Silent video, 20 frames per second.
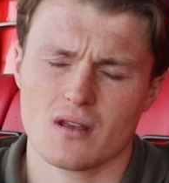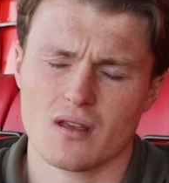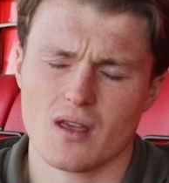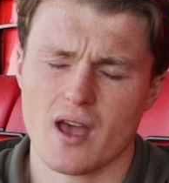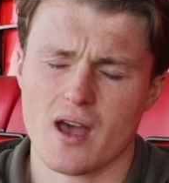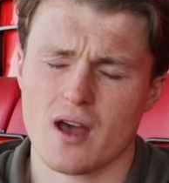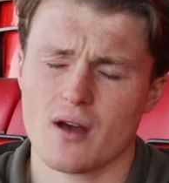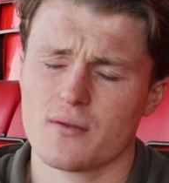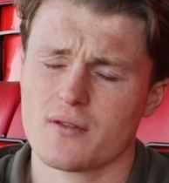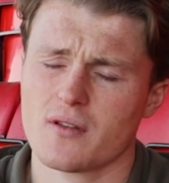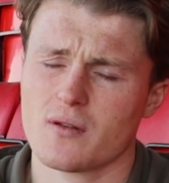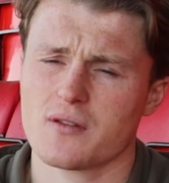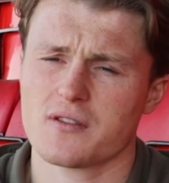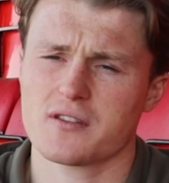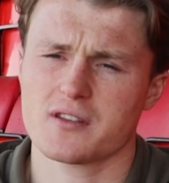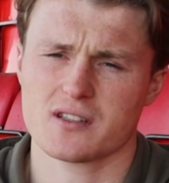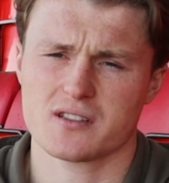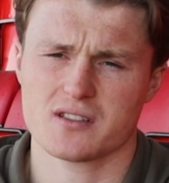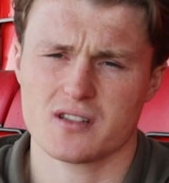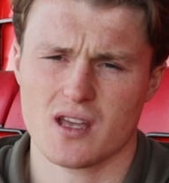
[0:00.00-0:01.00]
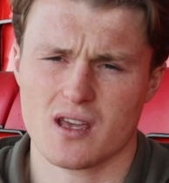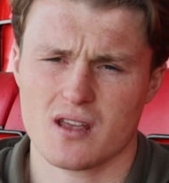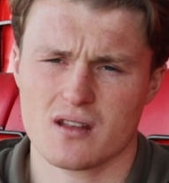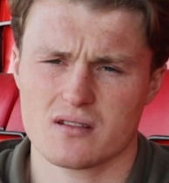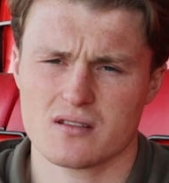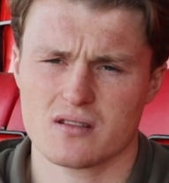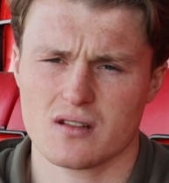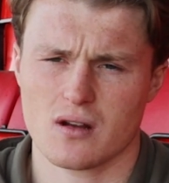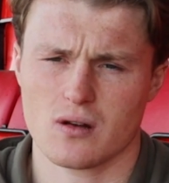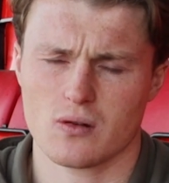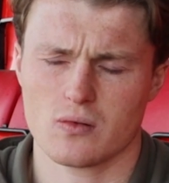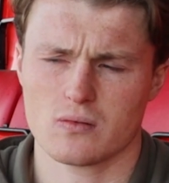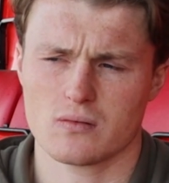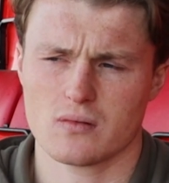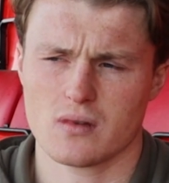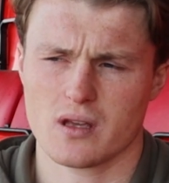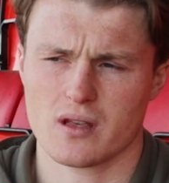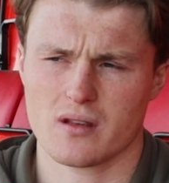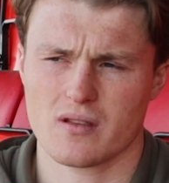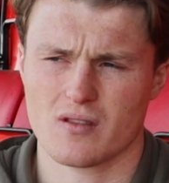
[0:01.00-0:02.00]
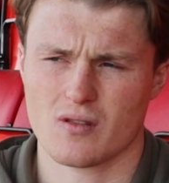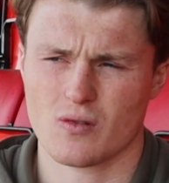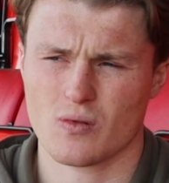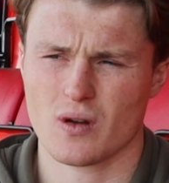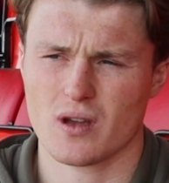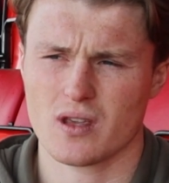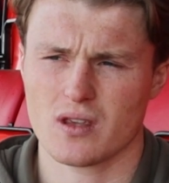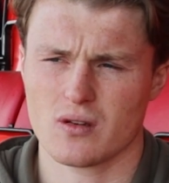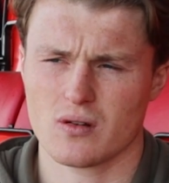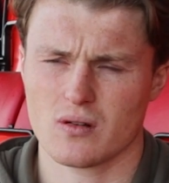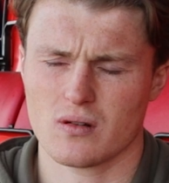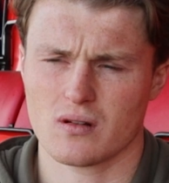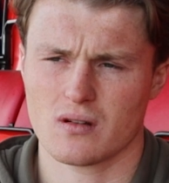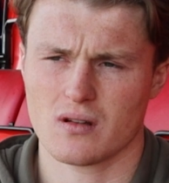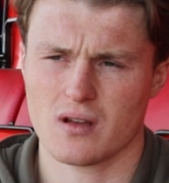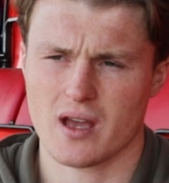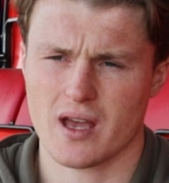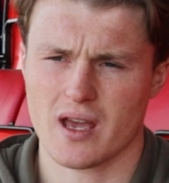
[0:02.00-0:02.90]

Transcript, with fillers: Yeah, I was only 16, so it's quite young.